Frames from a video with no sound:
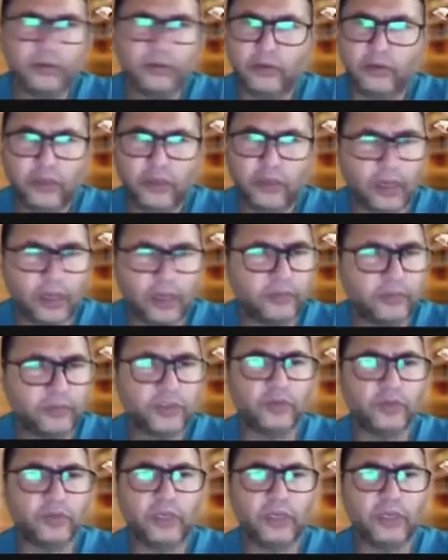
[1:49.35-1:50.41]
comes to
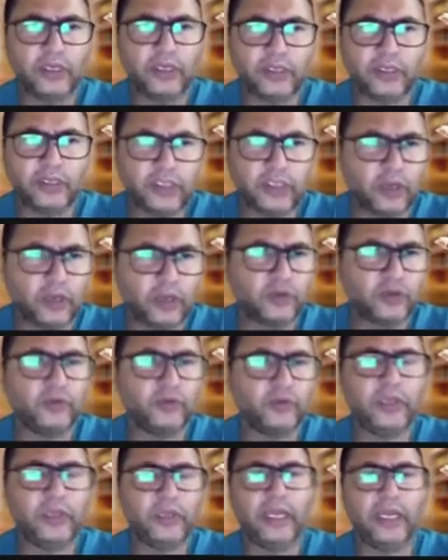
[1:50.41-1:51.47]
me, reach out to
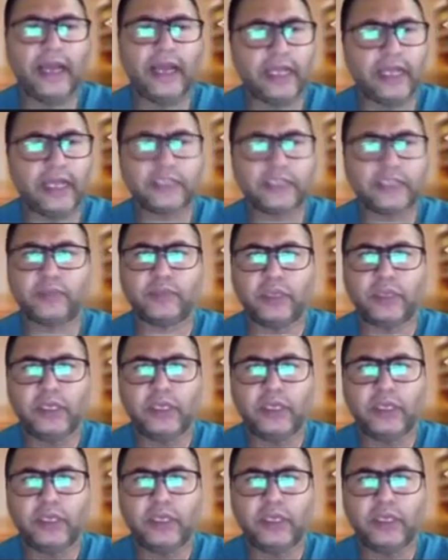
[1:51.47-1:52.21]
me, ask me.